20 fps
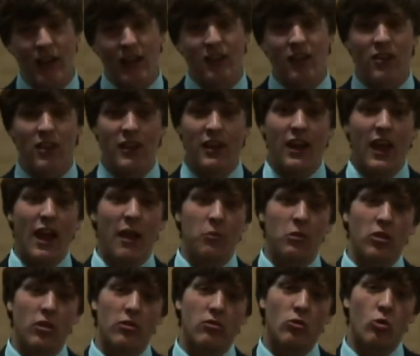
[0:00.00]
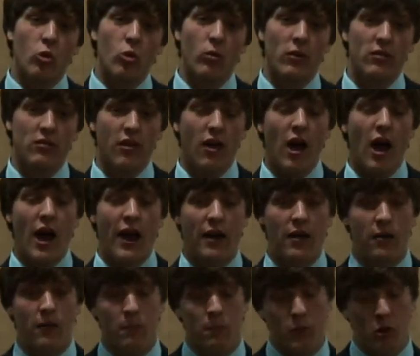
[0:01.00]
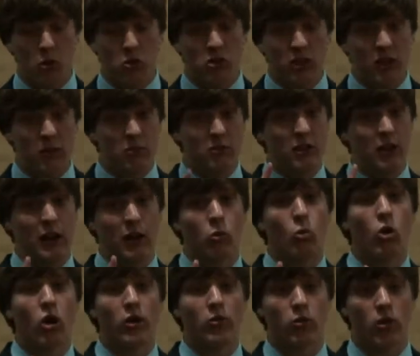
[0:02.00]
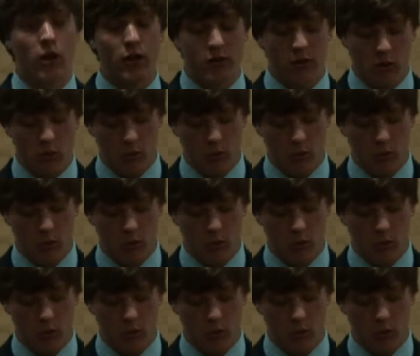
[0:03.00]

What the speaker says: the end of the game and the score was tied, both teams needing one run to